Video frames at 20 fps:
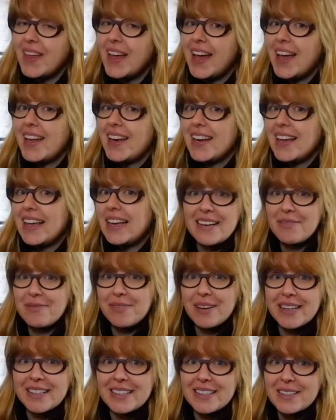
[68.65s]
and it
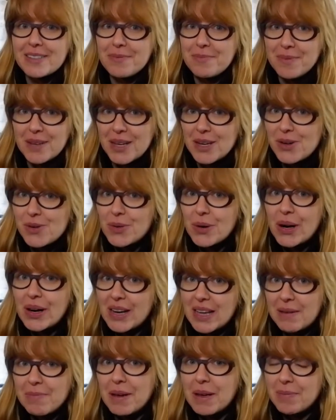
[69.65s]
affected me
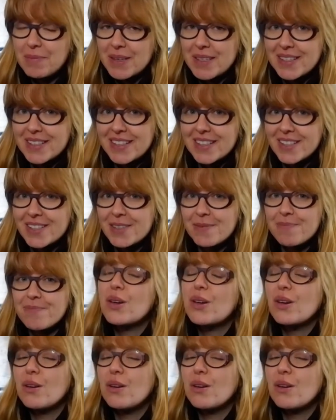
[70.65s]
running my business.